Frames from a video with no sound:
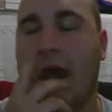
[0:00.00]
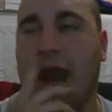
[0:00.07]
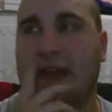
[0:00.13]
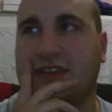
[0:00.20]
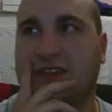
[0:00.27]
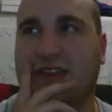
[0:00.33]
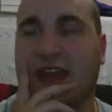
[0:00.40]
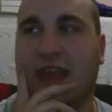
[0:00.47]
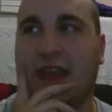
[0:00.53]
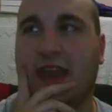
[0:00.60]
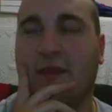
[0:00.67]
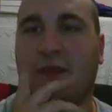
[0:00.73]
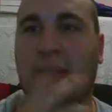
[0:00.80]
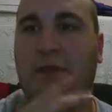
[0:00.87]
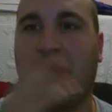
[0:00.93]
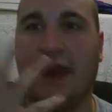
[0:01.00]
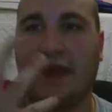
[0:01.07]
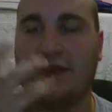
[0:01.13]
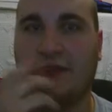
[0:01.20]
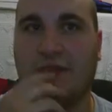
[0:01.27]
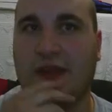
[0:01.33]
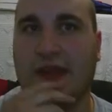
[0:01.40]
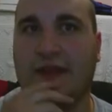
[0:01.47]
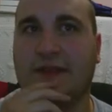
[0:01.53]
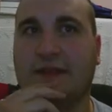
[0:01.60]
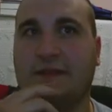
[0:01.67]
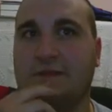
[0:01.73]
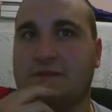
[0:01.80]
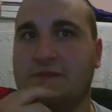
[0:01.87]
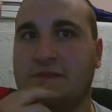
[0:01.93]
I just can't get my mind around
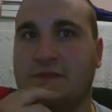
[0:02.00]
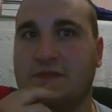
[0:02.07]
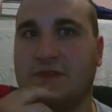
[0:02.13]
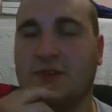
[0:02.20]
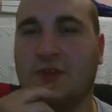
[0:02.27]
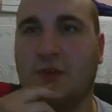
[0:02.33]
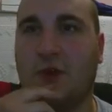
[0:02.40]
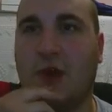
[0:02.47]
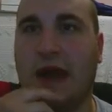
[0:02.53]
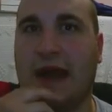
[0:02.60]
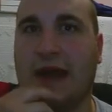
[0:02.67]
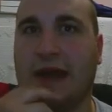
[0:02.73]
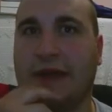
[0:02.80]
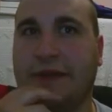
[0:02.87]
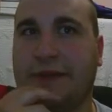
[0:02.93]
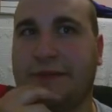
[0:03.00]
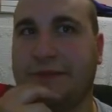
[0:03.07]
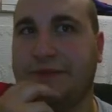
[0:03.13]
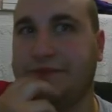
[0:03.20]
it. You know why?